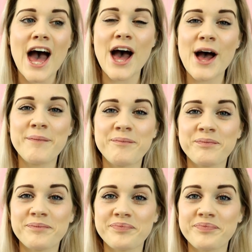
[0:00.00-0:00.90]

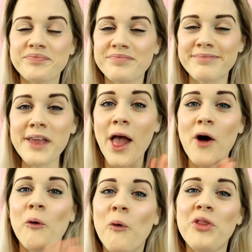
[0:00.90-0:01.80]

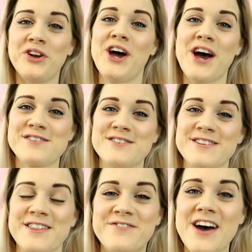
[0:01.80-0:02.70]
All the nurses
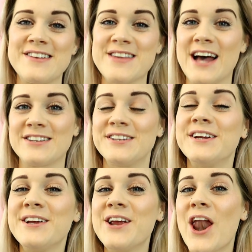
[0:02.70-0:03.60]
and the vets
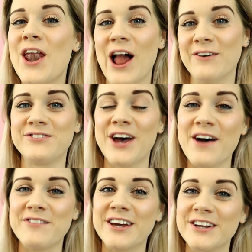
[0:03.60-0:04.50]
absolutely loved
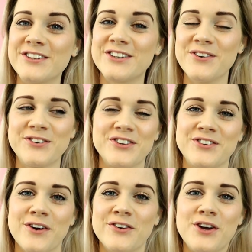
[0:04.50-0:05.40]
her because she was
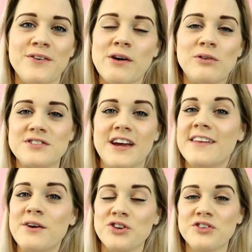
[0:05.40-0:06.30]
just so cute. They were all saying
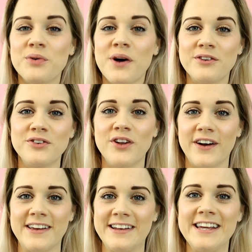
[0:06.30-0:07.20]
they just
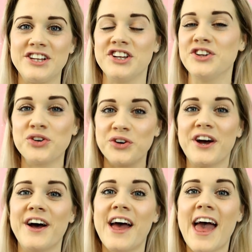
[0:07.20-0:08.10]
like literally enjoyed
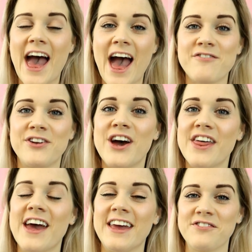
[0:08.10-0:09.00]
her, having
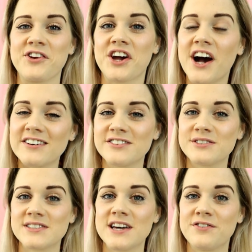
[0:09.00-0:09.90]
her there, giving her
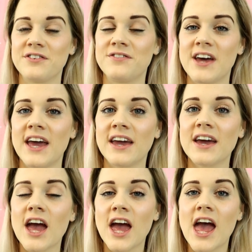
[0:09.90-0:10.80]
cuddles and everything.